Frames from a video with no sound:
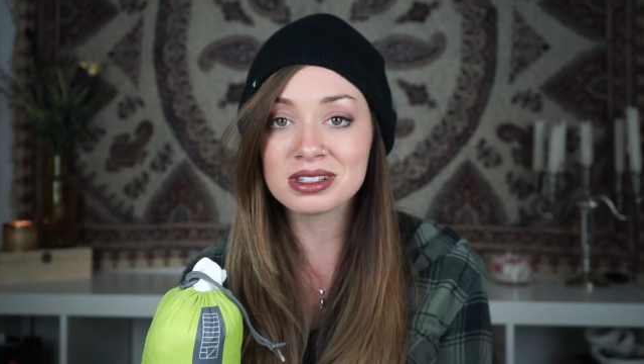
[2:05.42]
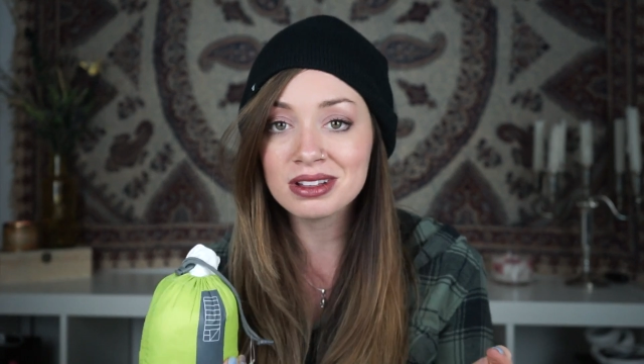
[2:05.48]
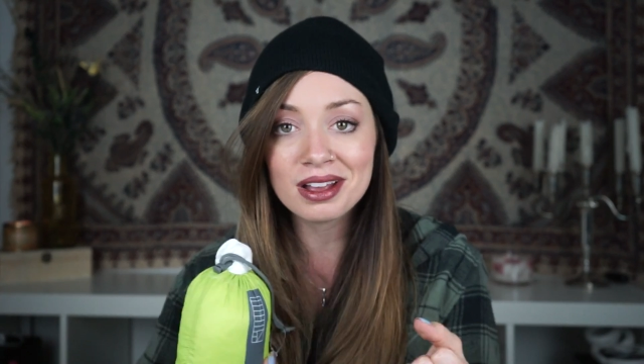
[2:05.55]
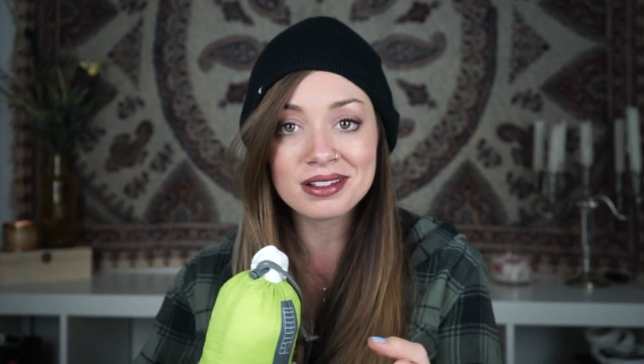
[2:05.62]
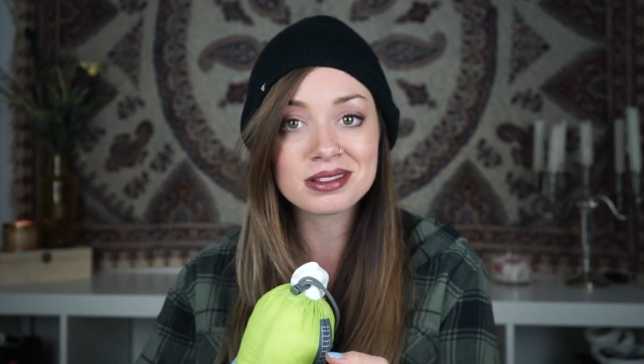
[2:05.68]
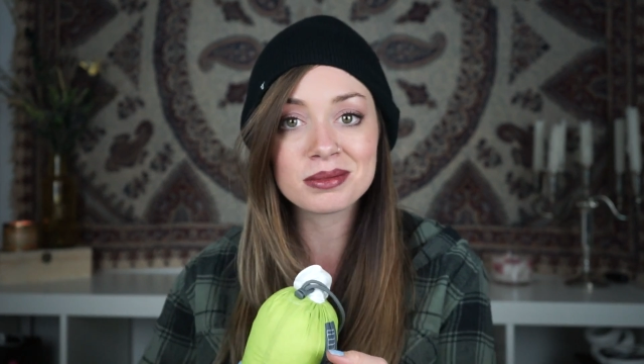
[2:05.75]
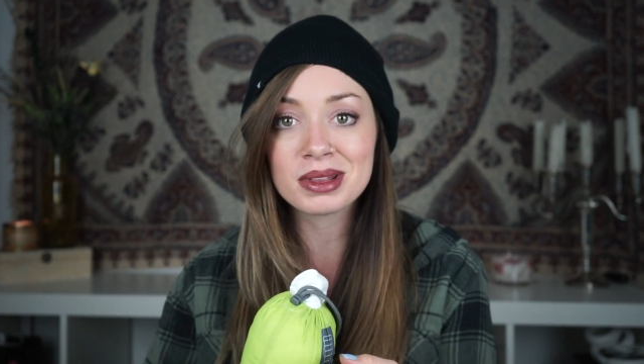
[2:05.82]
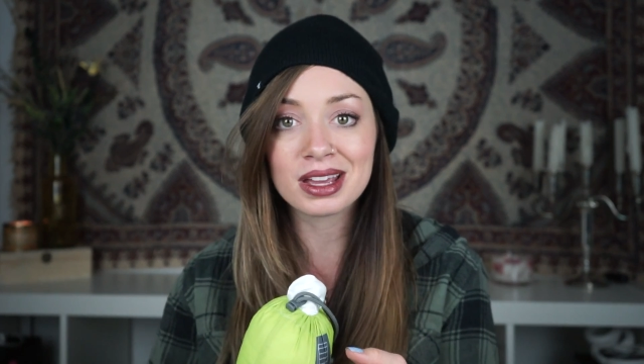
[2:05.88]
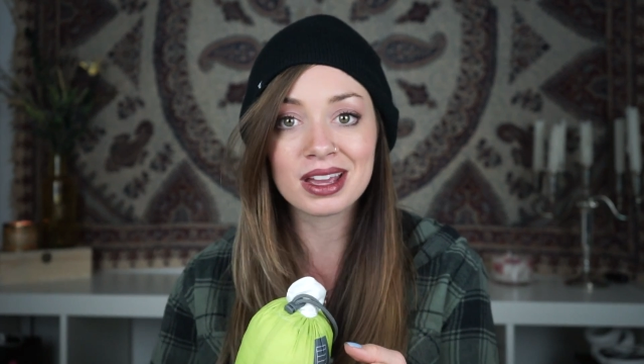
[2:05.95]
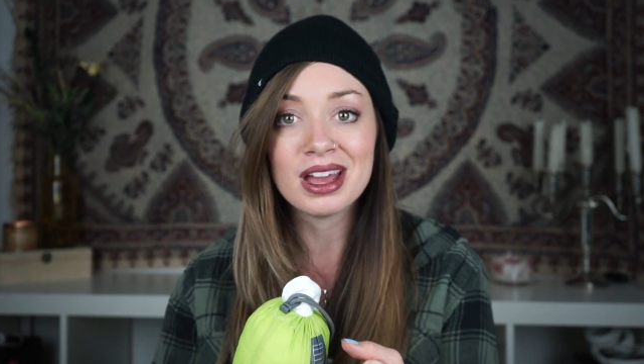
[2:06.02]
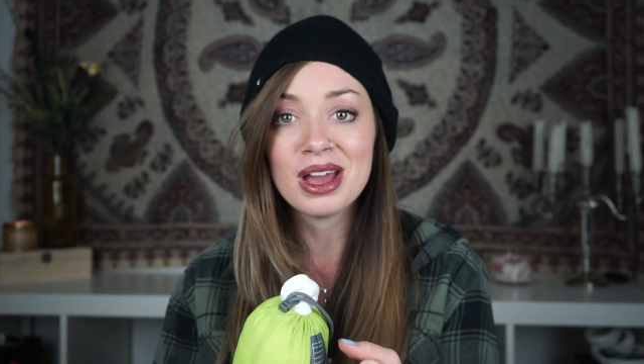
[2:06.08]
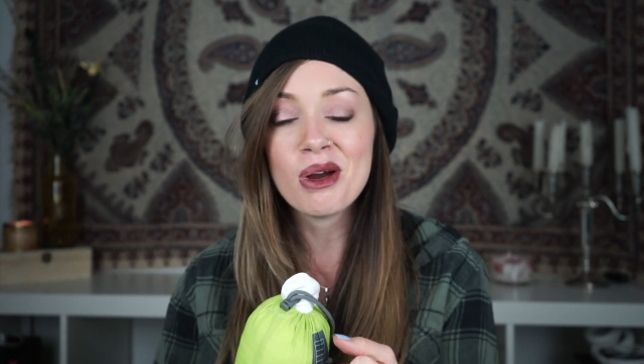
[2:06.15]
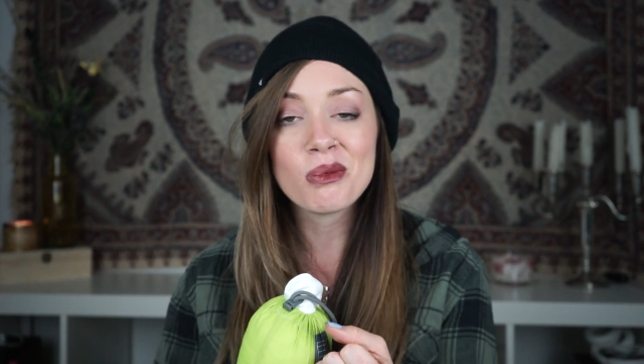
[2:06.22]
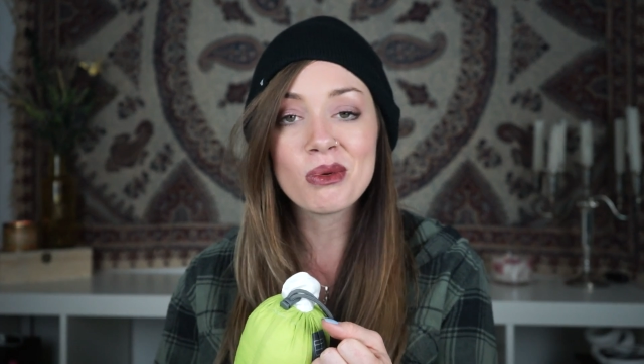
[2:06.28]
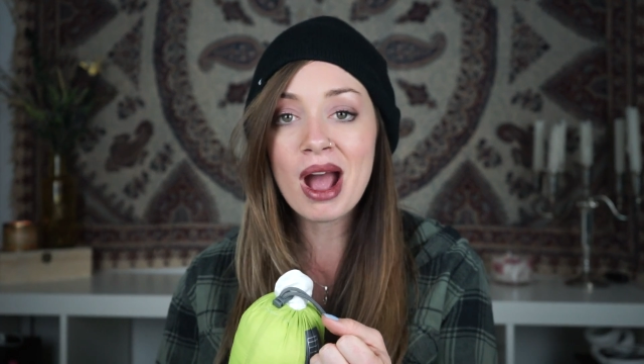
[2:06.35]
still have something
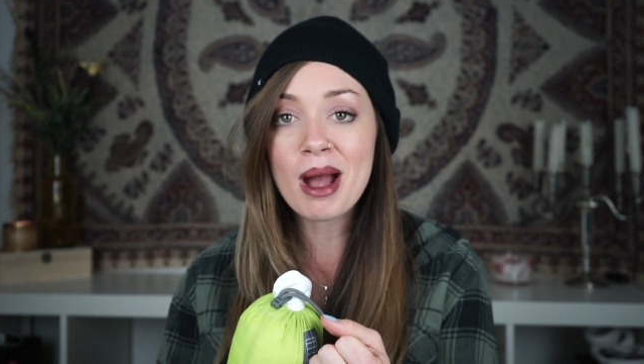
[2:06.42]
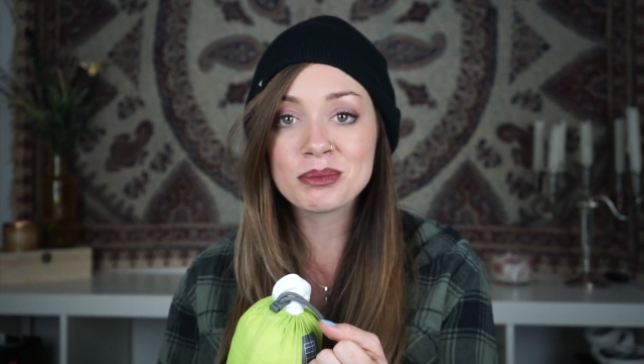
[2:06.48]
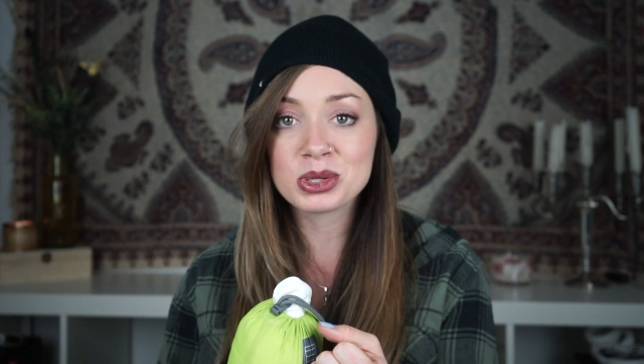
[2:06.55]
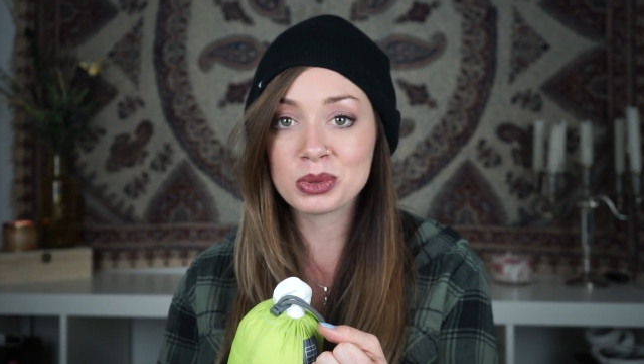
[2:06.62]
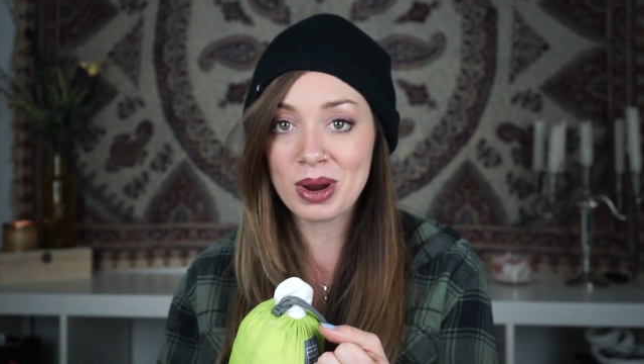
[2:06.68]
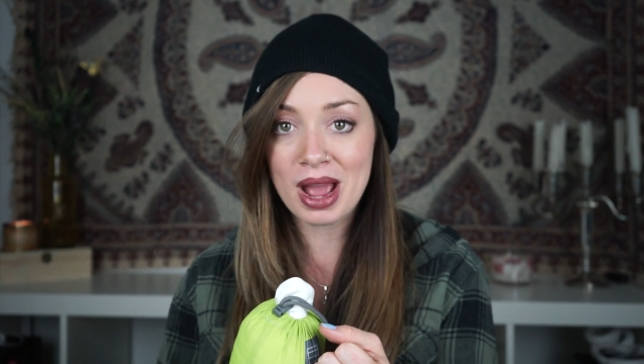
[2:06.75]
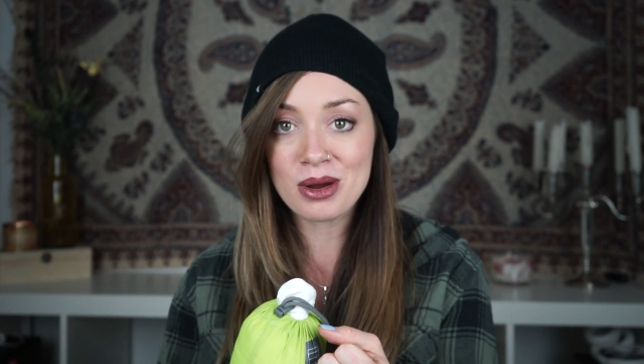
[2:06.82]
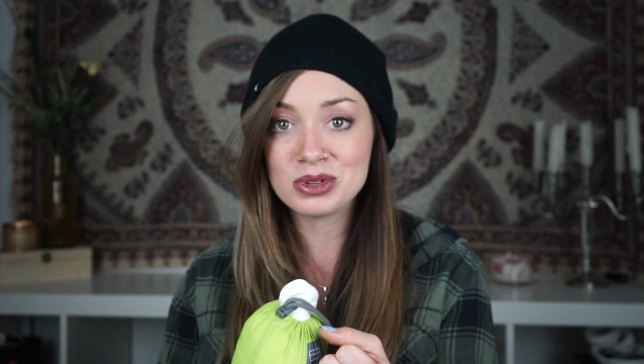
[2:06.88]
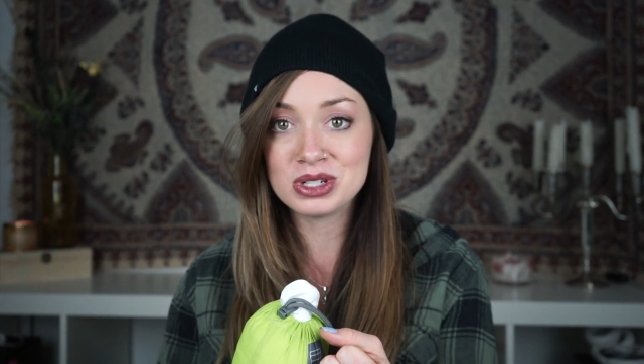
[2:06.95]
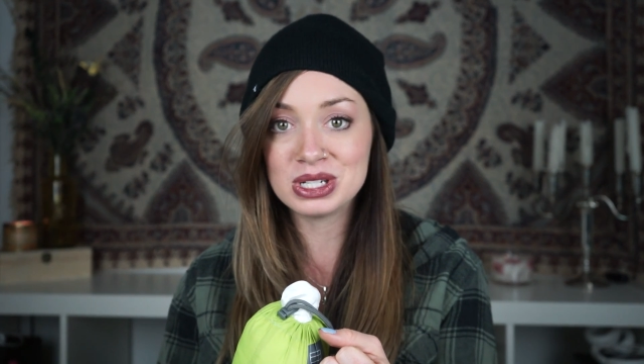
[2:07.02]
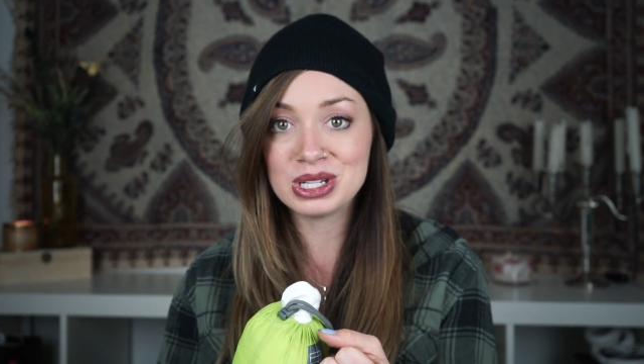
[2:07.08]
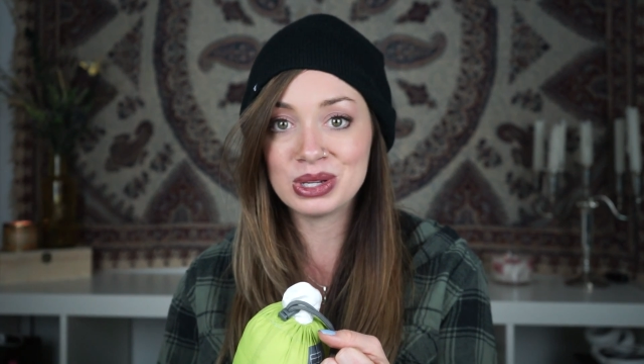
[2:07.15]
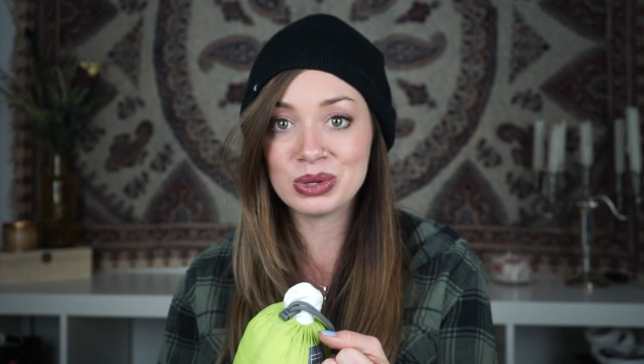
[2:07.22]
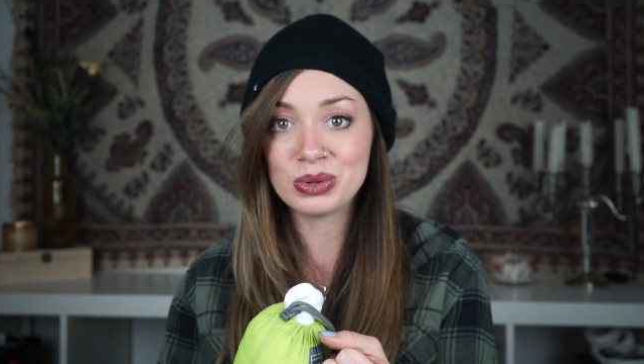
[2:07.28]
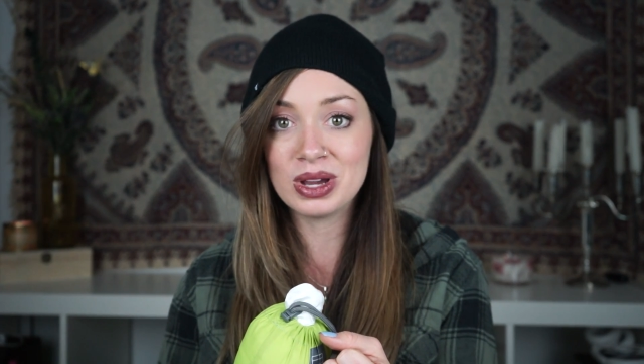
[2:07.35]
wrapped around
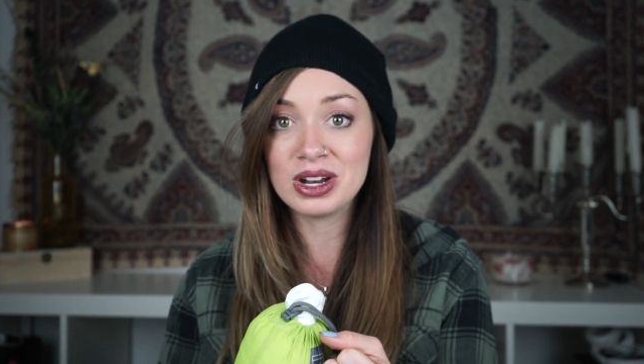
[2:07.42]
you